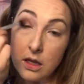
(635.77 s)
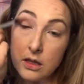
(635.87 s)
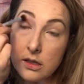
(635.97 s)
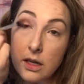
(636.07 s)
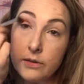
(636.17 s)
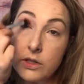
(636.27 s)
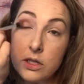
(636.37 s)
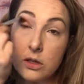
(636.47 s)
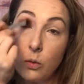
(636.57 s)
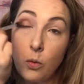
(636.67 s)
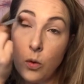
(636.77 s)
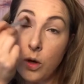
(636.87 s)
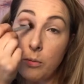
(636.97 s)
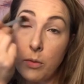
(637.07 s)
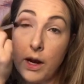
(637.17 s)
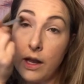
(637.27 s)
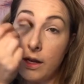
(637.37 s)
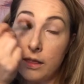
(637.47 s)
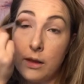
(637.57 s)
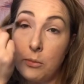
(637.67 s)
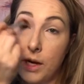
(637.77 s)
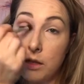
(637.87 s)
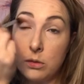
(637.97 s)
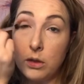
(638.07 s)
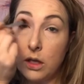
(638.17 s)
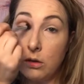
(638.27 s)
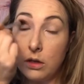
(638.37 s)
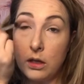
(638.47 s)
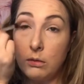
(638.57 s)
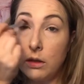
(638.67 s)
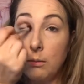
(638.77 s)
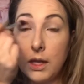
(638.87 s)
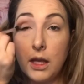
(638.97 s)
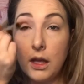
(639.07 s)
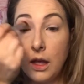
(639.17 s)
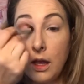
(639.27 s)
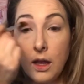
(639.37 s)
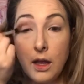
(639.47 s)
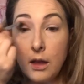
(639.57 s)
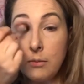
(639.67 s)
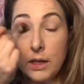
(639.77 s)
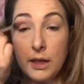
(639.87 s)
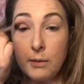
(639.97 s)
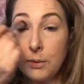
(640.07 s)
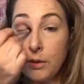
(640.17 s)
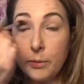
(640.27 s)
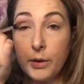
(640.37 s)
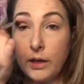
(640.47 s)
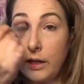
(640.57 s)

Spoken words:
Kind of just a warm brown. I think browns will go good with my leopard print